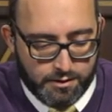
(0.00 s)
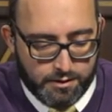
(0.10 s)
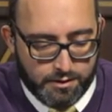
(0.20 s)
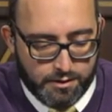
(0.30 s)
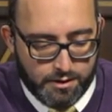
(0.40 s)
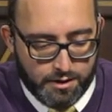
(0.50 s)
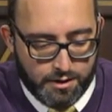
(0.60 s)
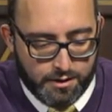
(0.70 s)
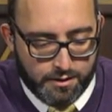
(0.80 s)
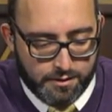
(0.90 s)

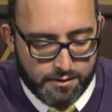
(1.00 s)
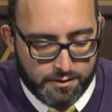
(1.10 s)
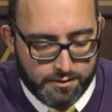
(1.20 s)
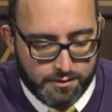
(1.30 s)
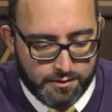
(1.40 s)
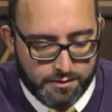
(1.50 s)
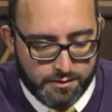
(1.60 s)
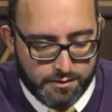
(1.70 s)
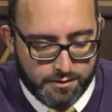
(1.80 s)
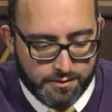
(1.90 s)

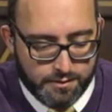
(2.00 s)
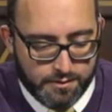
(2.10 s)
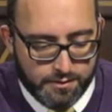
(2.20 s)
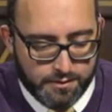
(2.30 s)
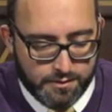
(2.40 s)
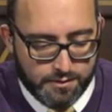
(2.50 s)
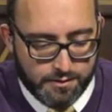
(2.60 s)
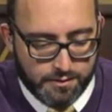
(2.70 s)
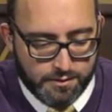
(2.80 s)
(not speaking)